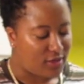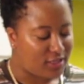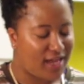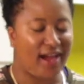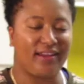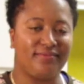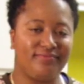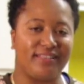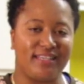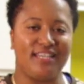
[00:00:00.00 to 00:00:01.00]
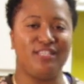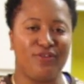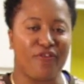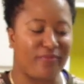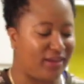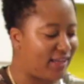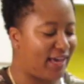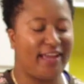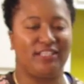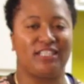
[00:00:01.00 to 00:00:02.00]
it's kind of easy for me to
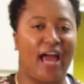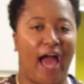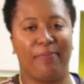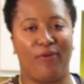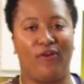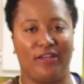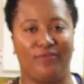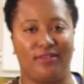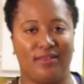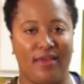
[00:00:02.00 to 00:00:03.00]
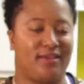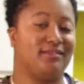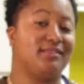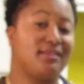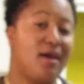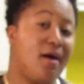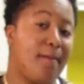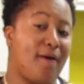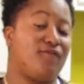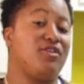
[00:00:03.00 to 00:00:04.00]
gauge and eyeball everything because it's
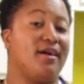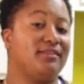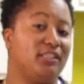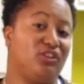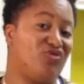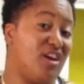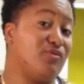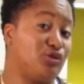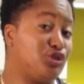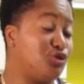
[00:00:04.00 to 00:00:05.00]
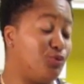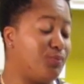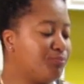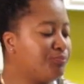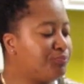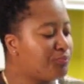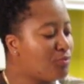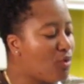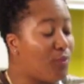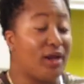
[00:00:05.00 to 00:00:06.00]
my fiance's favorite soup.
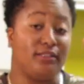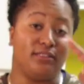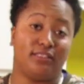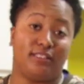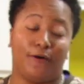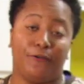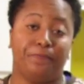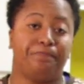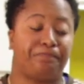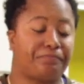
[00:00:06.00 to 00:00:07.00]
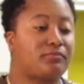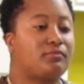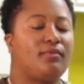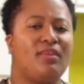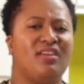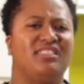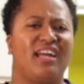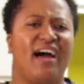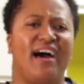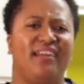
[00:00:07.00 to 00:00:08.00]
What I didn't tell you is that
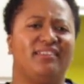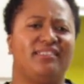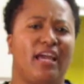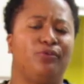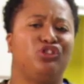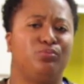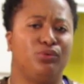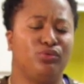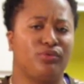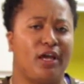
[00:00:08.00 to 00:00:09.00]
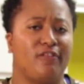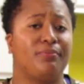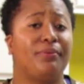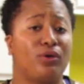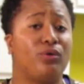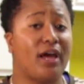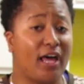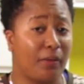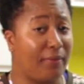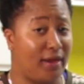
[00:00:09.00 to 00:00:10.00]
I added a tablespoon of pickled
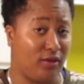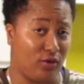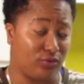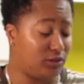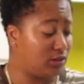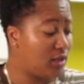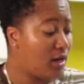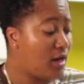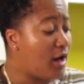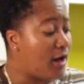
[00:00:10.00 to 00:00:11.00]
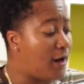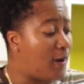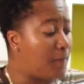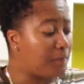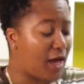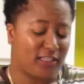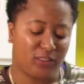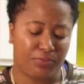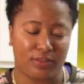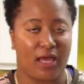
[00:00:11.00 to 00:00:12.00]
jalapeños. I
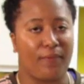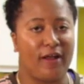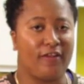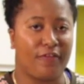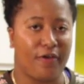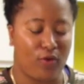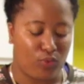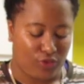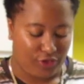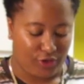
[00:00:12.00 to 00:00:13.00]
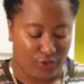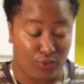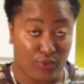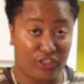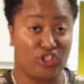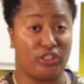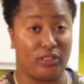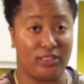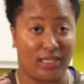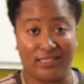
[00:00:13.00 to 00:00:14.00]
just put that right in there with the green
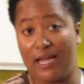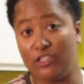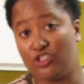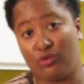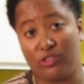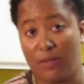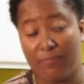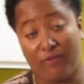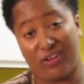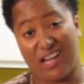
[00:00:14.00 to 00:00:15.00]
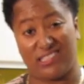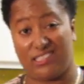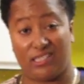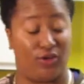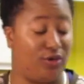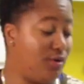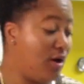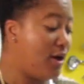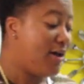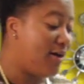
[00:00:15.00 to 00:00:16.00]
chilies. I diced those up, I forgot to tell you.
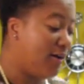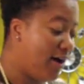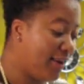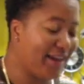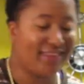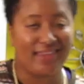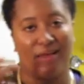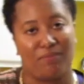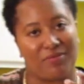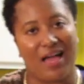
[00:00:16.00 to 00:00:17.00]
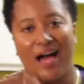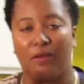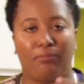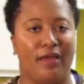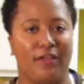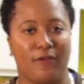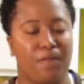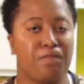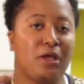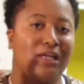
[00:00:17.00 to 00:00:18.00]
I like that
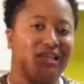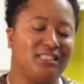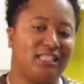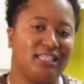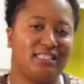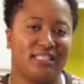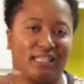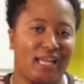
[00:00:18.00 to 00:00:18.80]
jalapeno because it gives it a